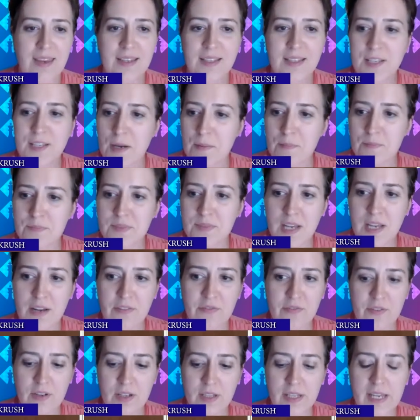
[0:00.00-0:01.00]
Yep,
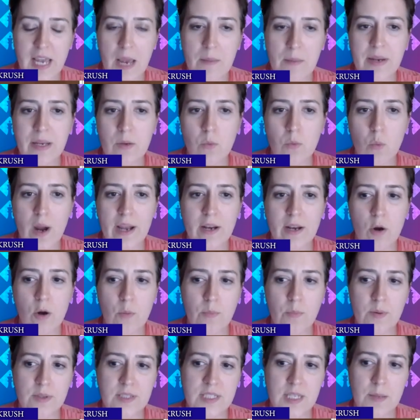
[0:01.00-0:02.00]
definitely. I mean, white
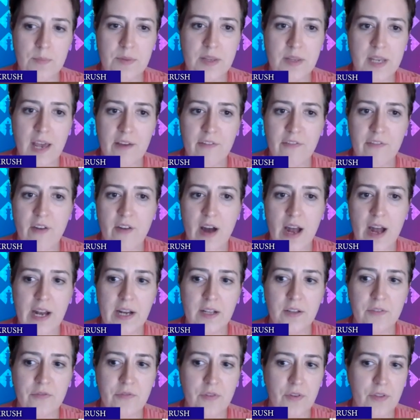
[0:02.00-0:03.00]
opens up the F
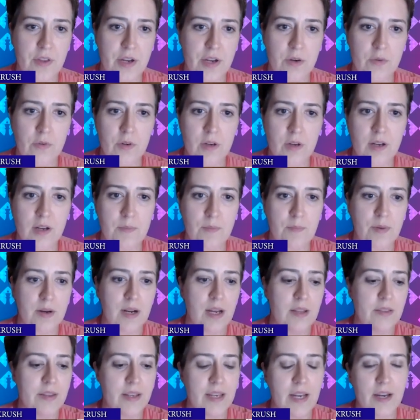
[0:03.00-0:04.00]
file for their rook, but
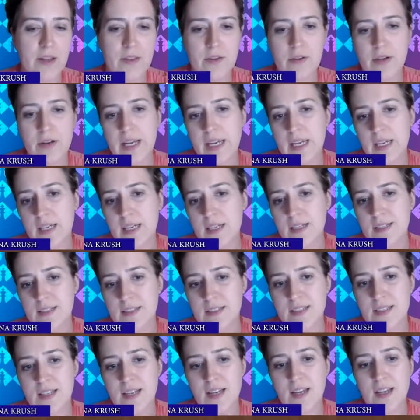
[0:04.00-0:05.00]
on the other hand,
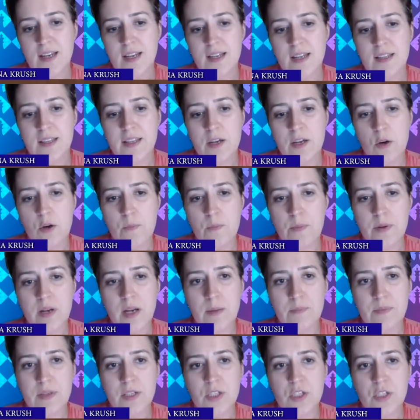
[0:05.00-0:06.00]
they open
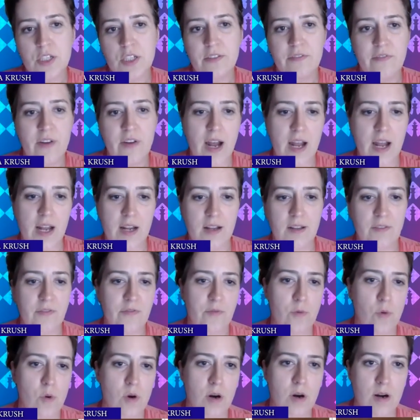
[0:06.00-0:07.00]
up the G file
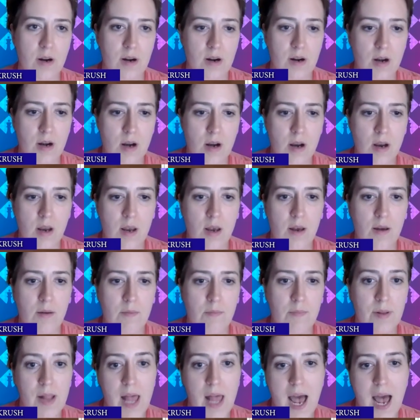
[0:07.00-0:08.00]
for
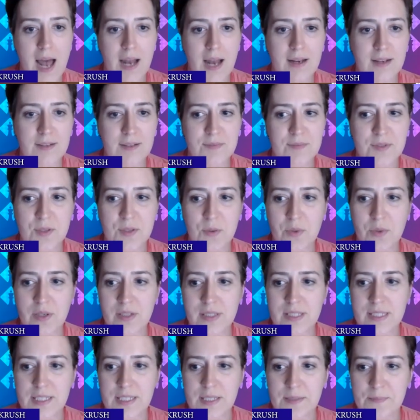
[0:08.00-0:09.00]
black. So we'll
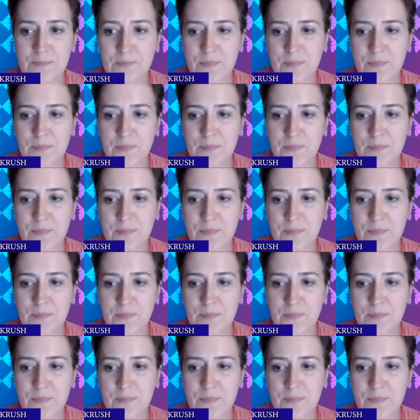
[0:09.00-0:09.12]
see.